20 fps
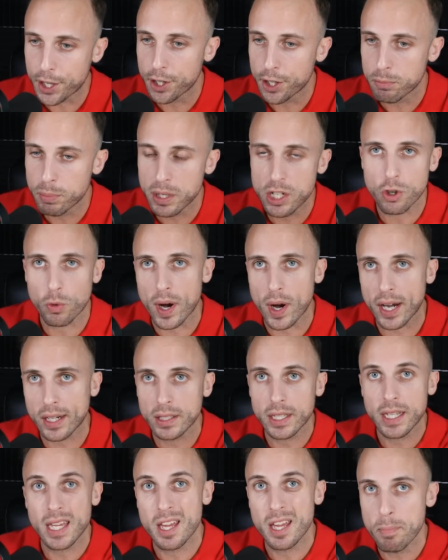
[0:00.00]
be
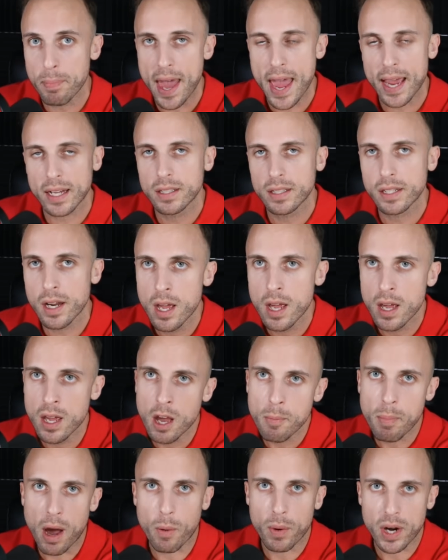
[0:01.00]
directly impacted
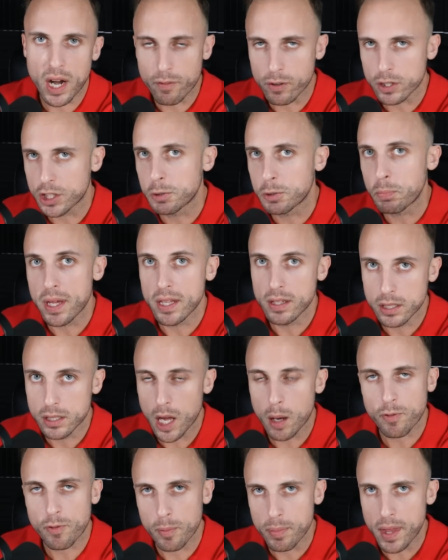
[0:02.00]
by whatever spins
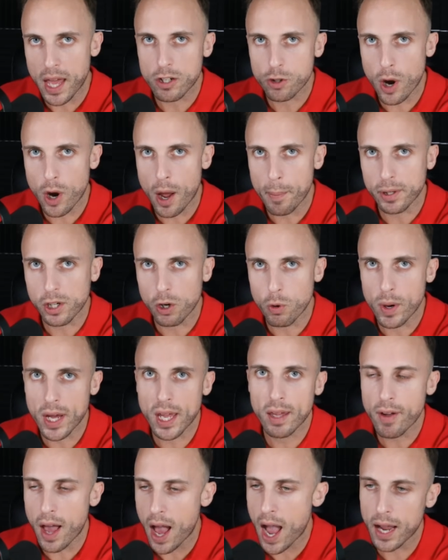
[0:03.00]
up from that tropical
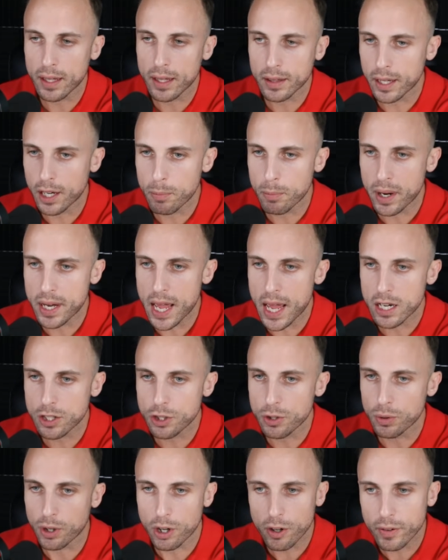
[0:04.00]
wave highlighted by
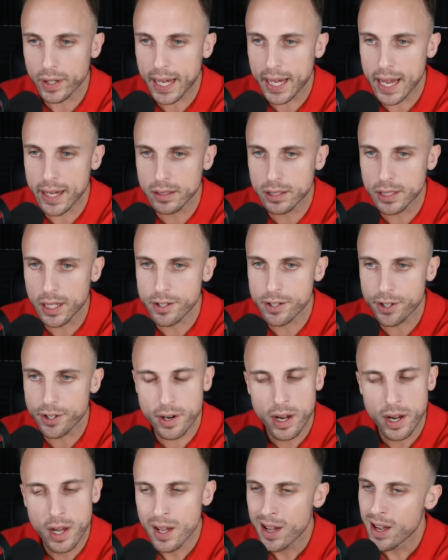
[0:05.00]
National Hurricane Center.
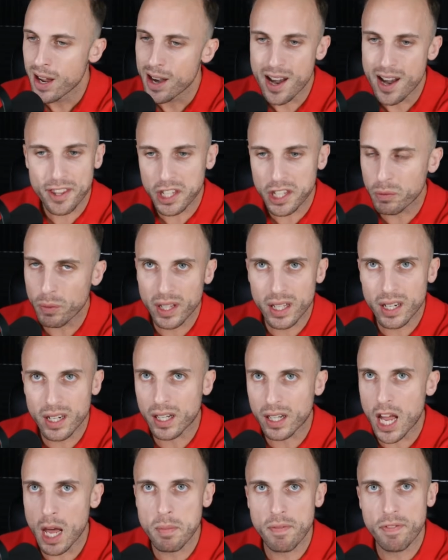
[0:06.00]
Nothing really to
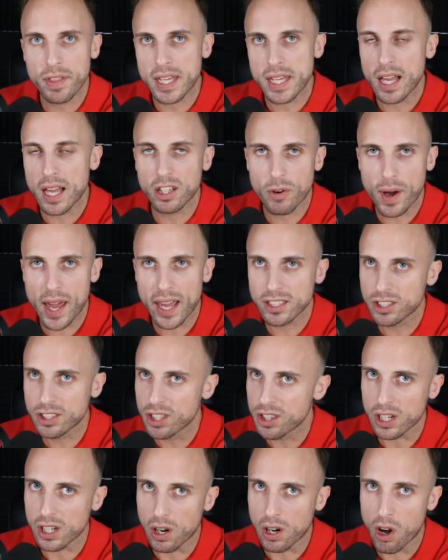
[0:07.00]
come of the yellow X in
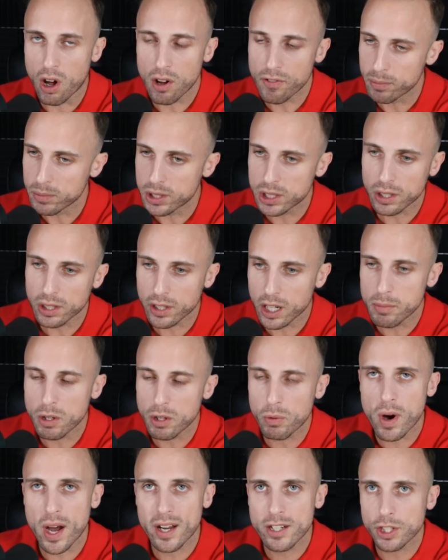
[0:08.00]
the Gulf. I'm still going to be
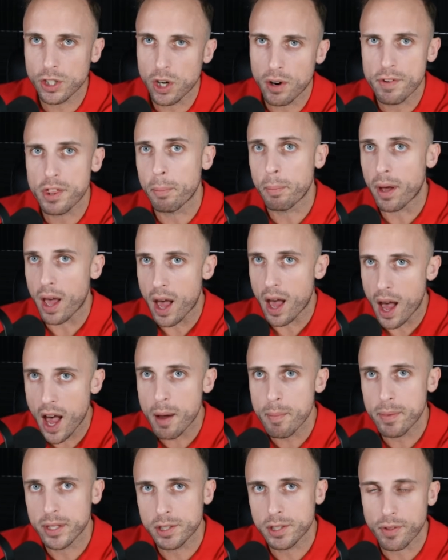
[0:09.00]
watching over the
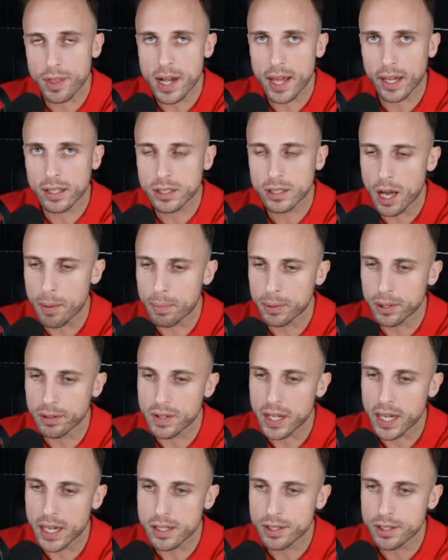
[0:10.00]
Bahamas for the next couple of
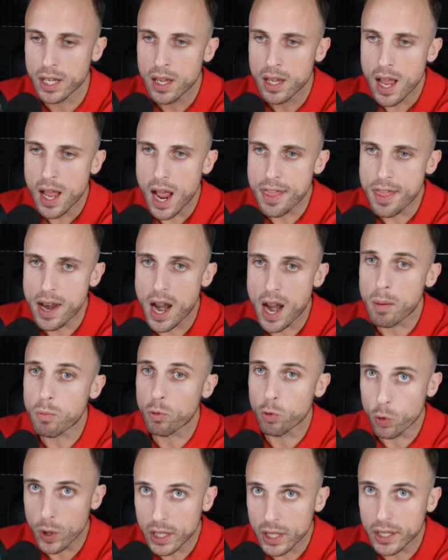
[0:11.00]
days, and then I'm
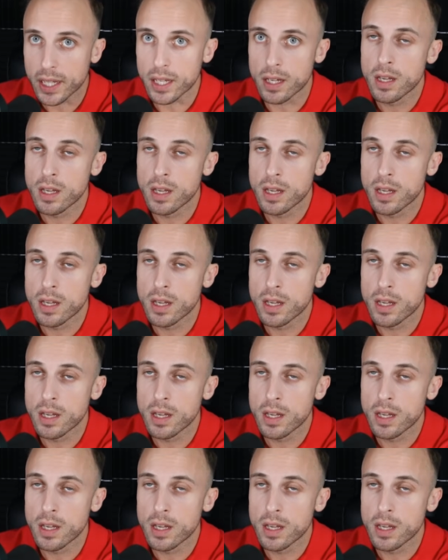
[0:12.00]
really,